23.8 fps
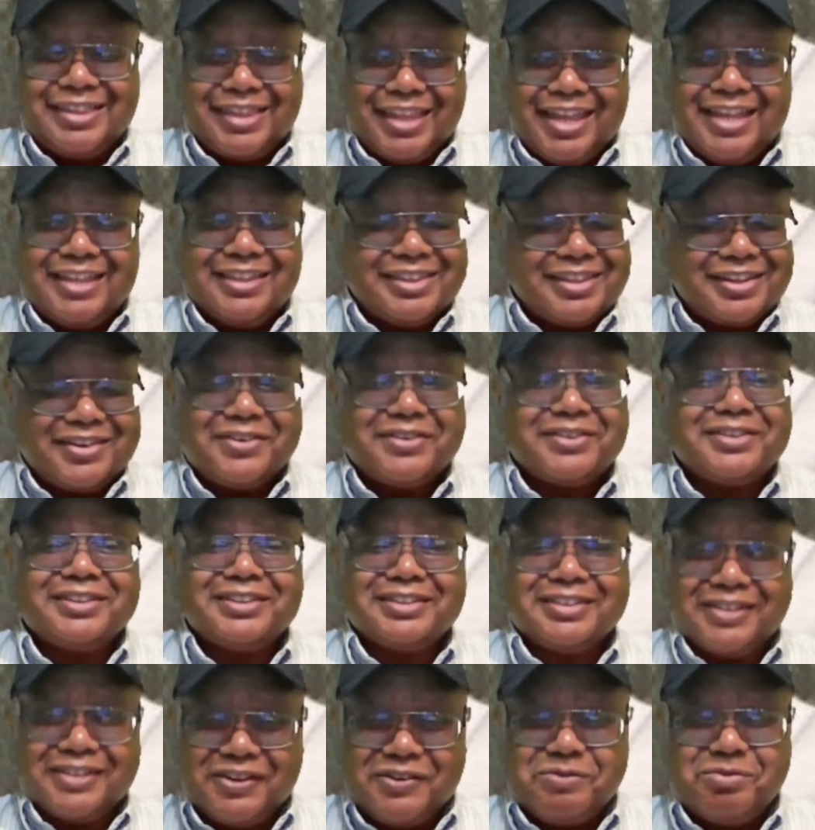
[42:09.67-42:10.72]
I think
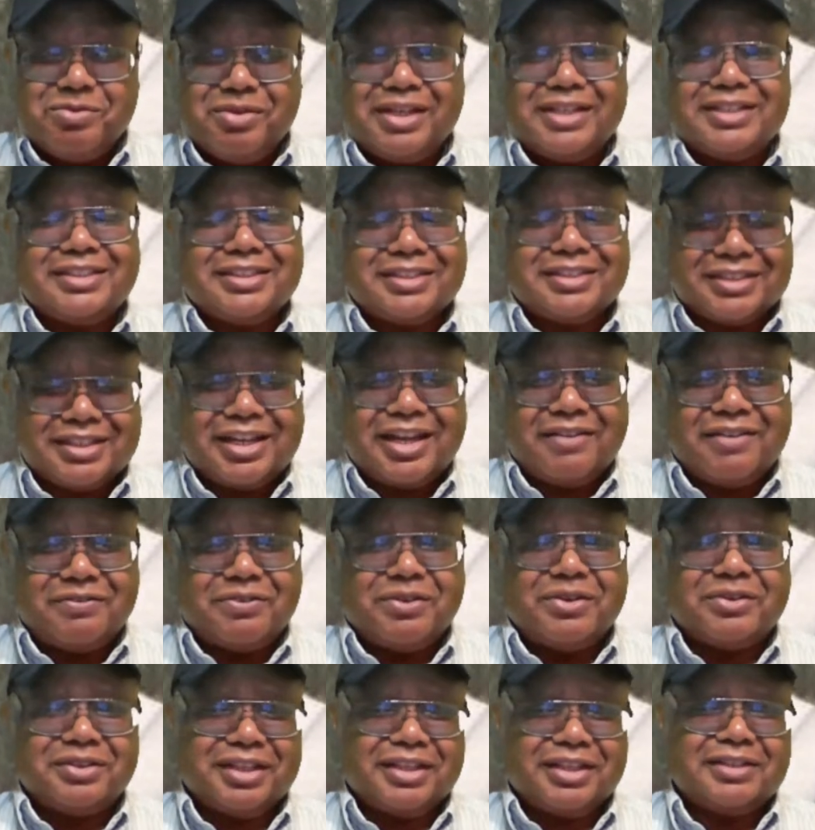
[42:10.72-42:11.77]
there's so much
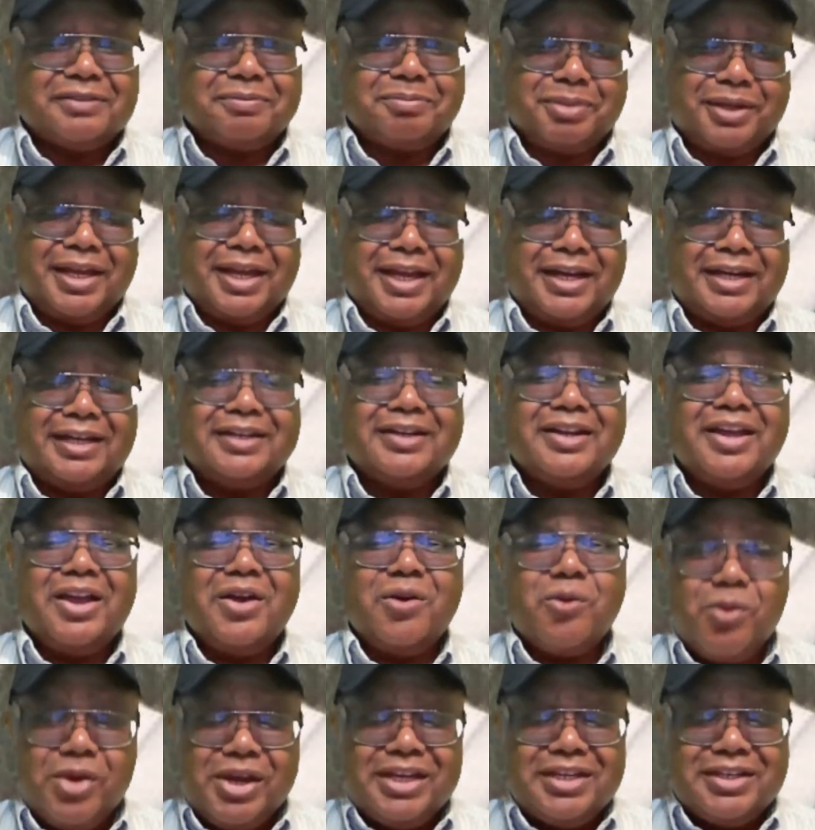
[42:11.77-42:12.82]
stuff on this
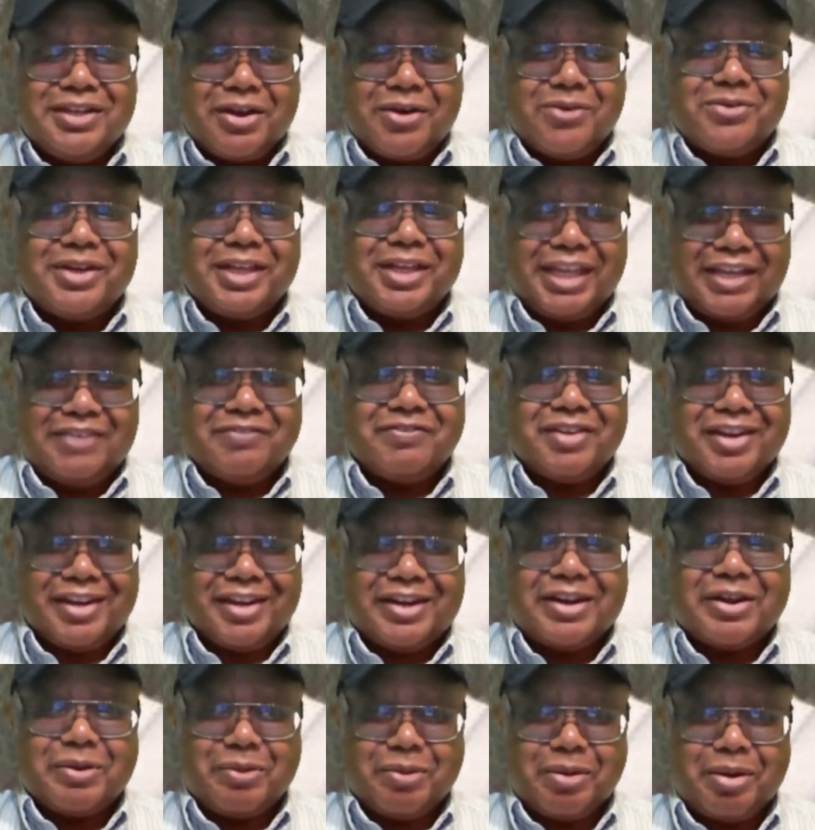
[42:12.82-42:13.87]
planet we don't
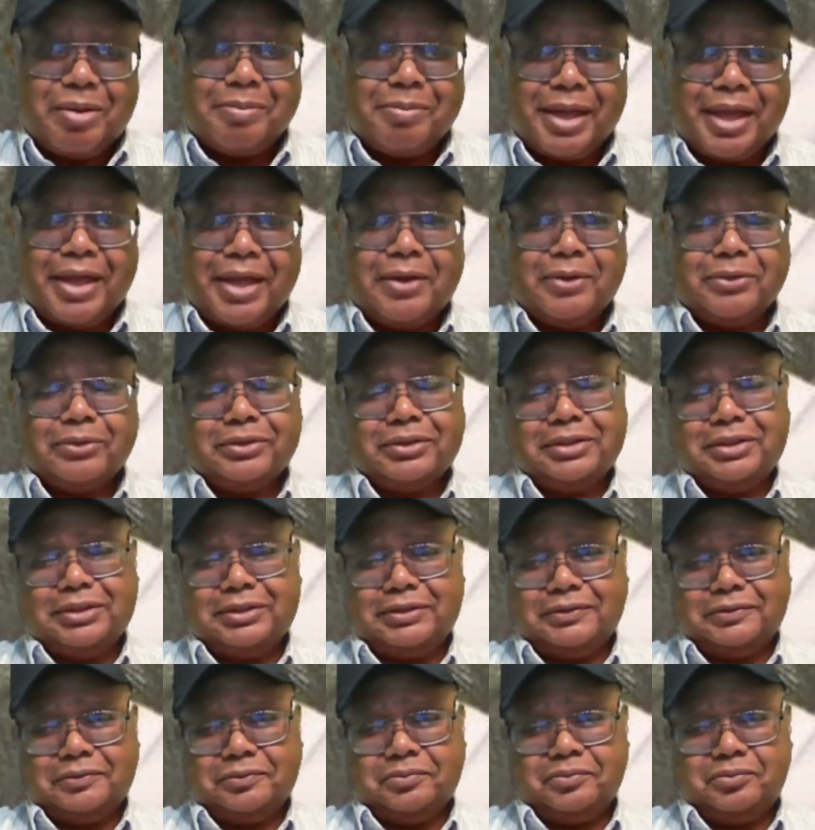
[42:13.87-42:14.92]
even know
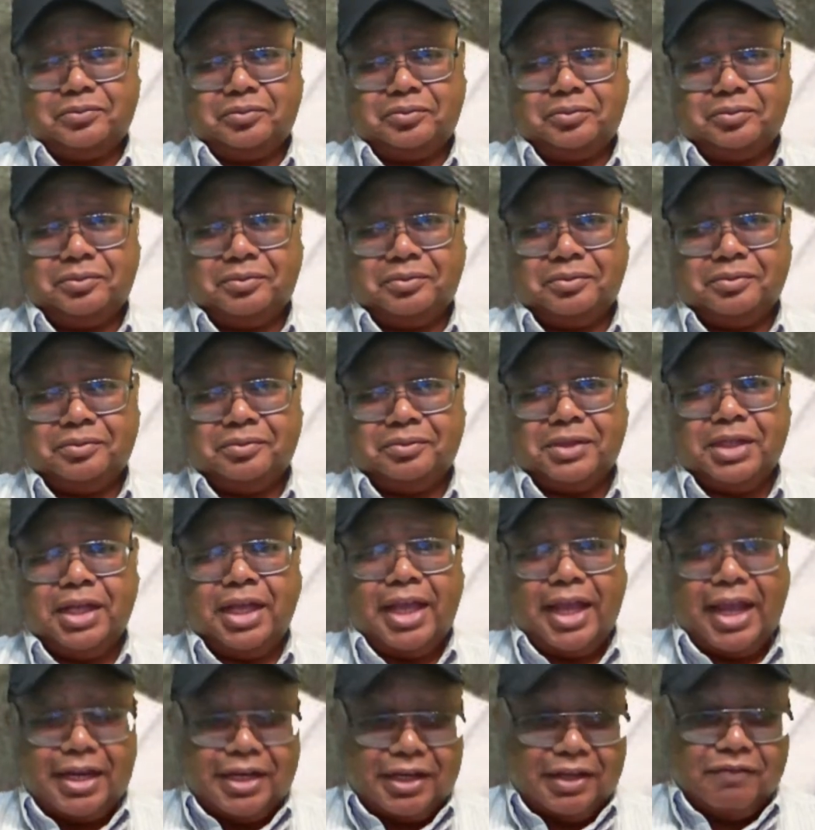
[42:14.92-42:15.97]
about.
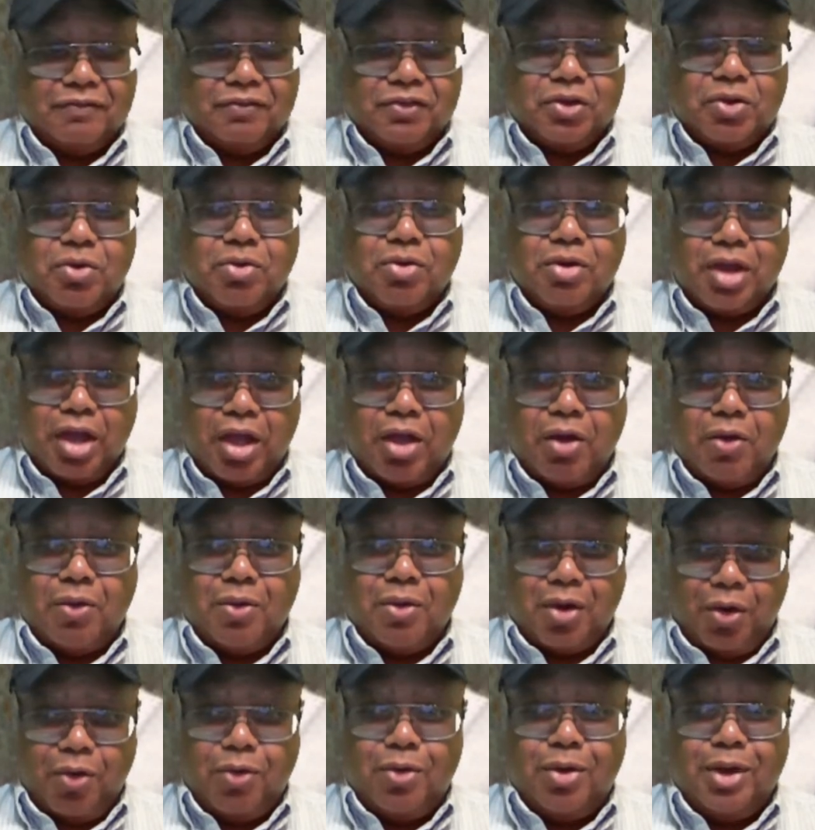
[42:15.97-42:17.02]
And if you
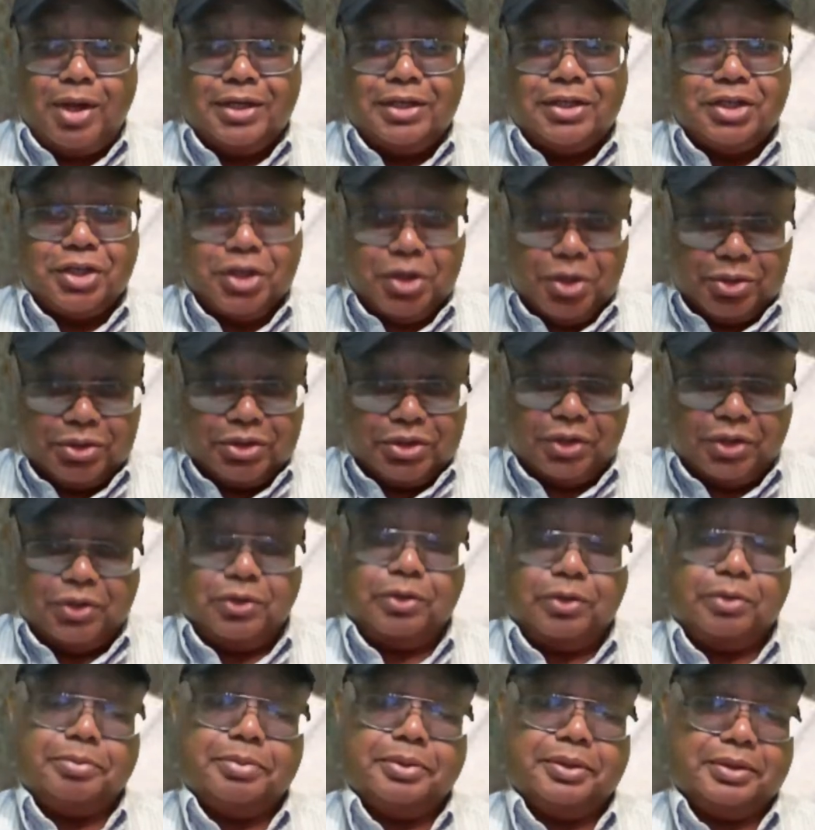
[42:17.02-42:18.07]
go on
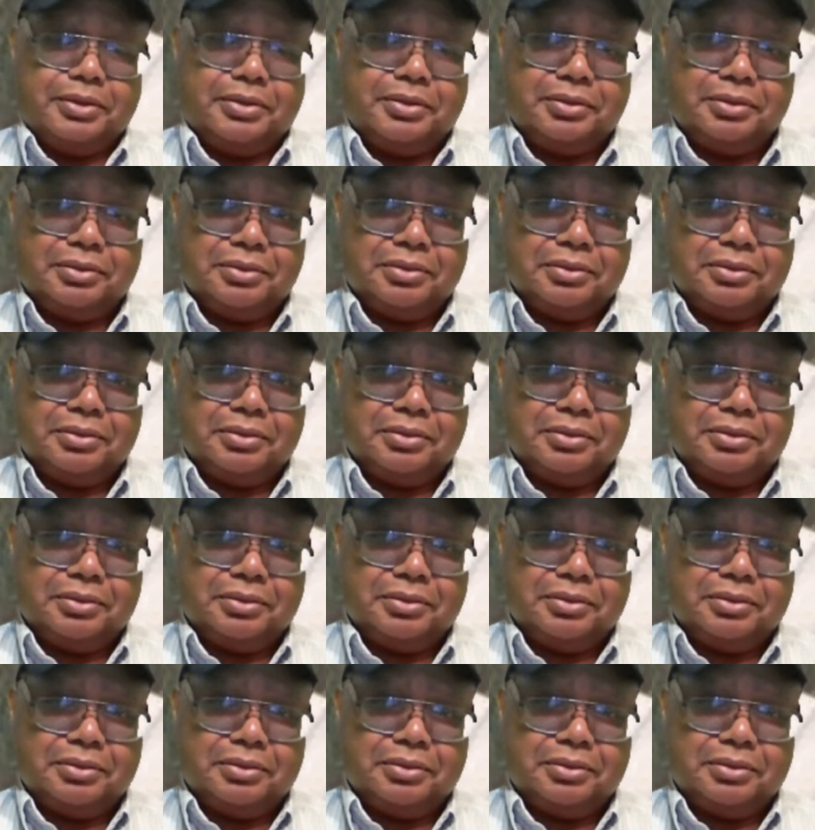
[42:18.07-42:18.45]
YouTube